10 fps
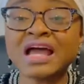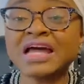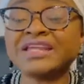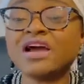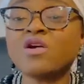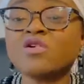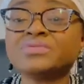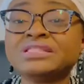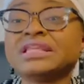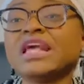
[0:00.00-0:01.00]
They are
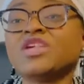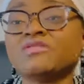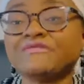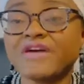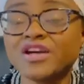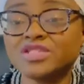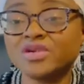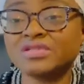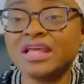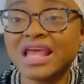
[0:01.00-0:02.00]
called the selection
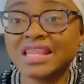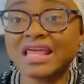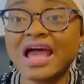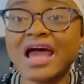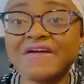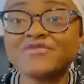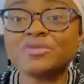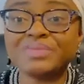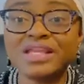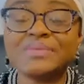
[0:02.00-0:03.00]
factors that have
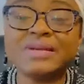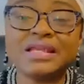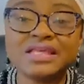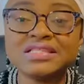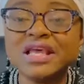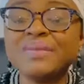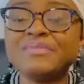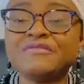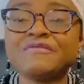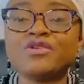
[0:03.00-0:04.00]
to be in place
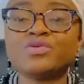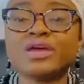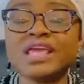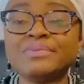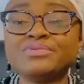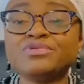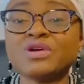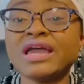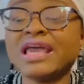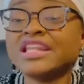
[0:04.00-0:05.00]
before you
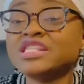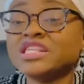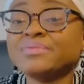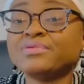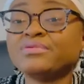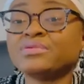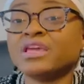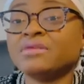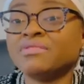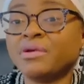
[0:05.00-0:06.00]
are eligible
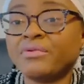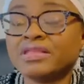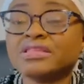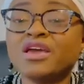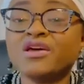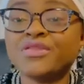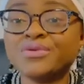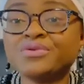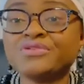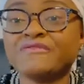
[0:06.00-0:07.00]
to immigrate
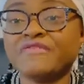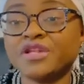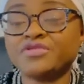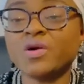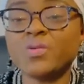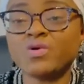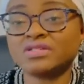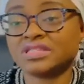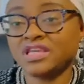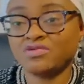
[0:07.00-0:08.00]
through the Federal Work
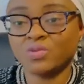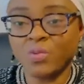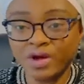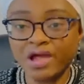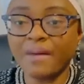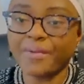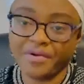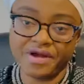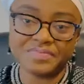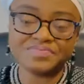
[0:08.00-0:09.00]
Skilled Worker
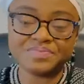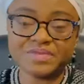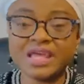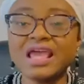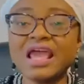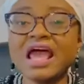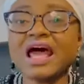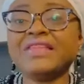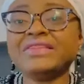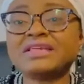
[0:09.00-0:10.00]
Program. Okay,
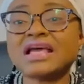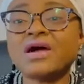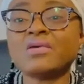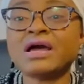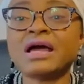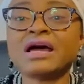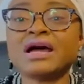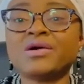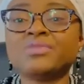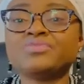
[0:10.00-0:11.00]
and next
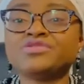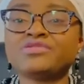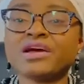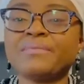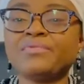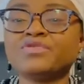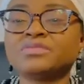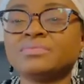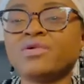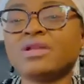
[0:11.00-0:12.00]
I'll try and
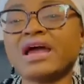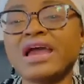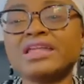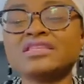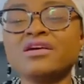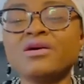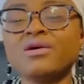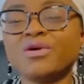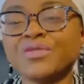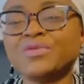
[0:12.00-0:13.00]
put more light
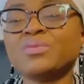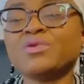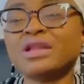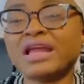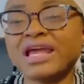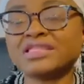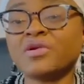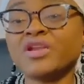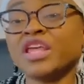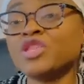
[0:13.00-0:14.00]
or throw more light
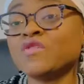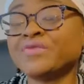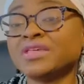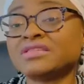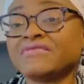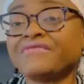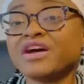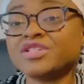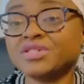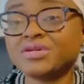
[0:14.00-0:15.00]
on each of these
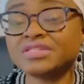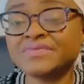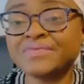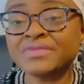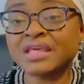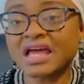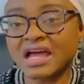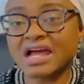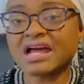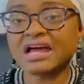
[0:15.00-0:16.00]
factors
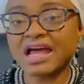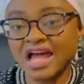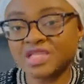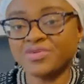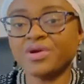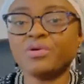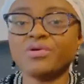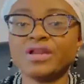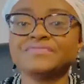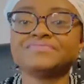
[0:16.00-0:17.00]
as we go
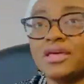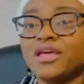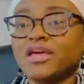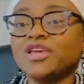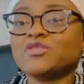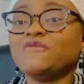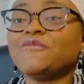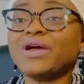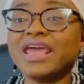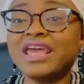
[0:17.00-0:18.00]
on. So
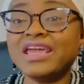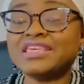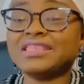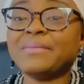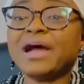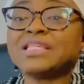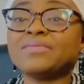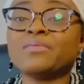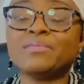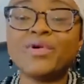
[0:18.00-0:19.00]
for age, the
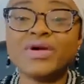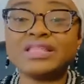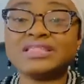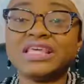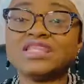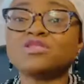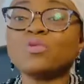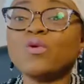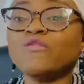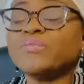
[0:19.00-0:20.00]
maximum points is
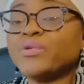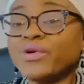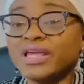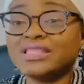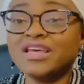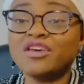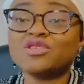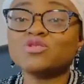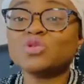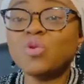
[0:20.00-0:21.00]
12 points.
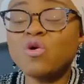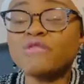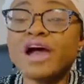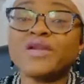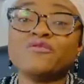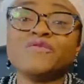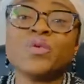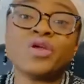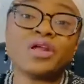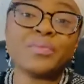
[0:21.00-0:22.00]
So 12 out of the
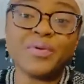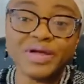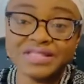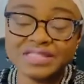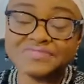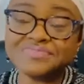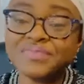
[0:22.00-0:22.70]
100 points.